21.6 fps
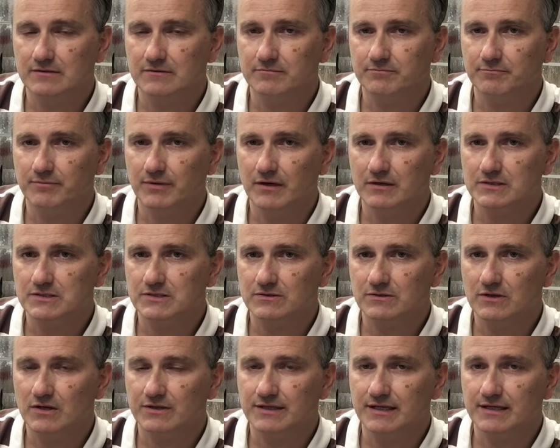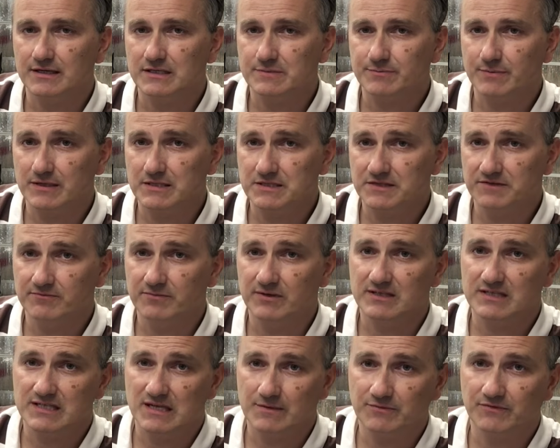The parts are not that expensive,
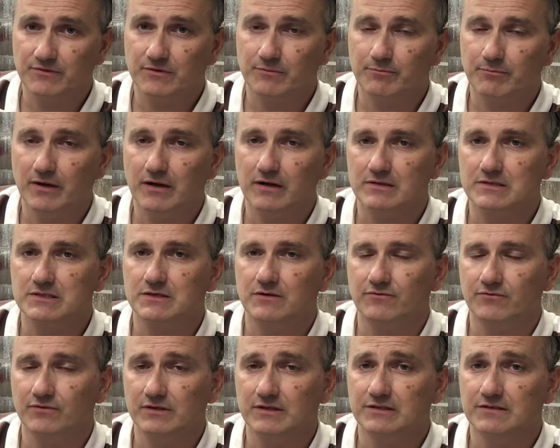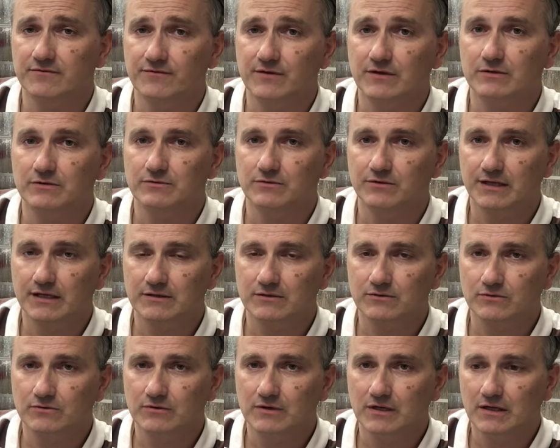but some of the parts are really difficult to get
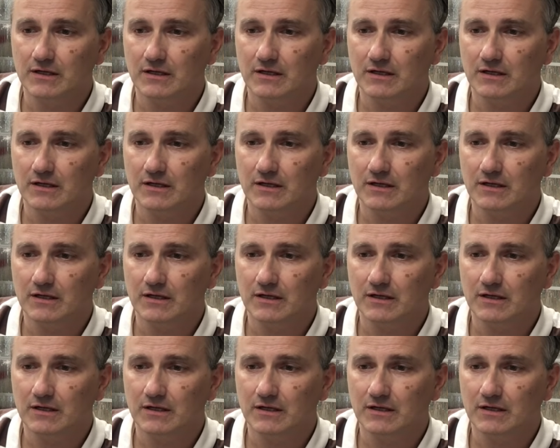to.